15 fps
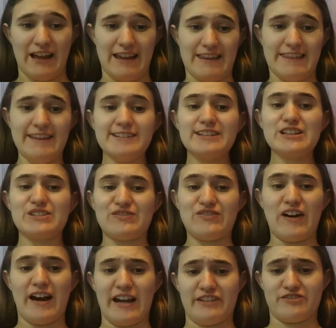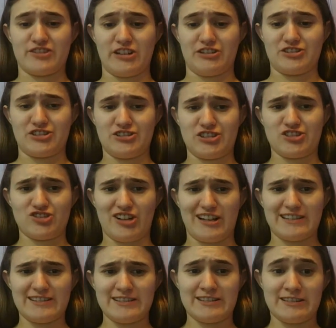This is fine for Dungeons &
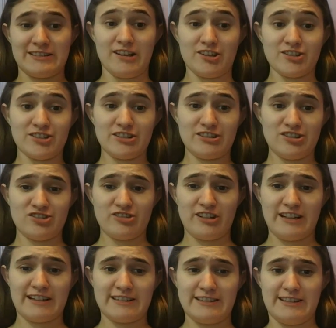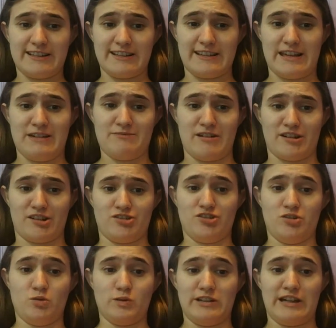Dragons. Dungeons & Dragons is a game that can
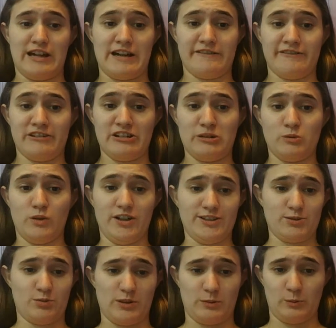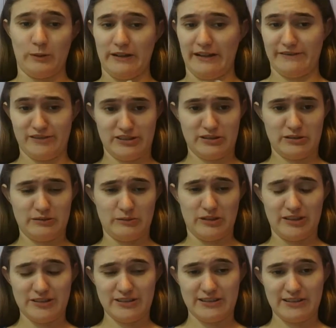do whatever it wants with whatever it
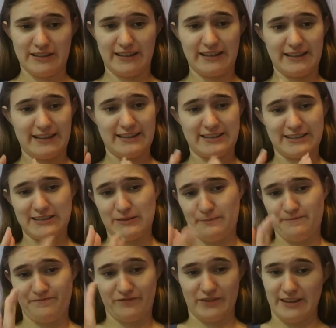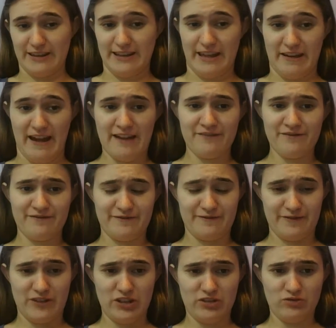wants. Like, they have
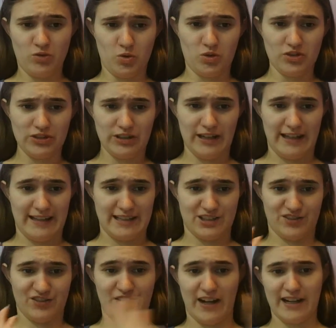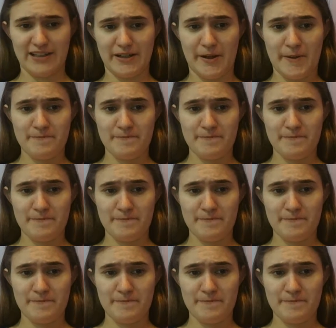their rules, and that's fine.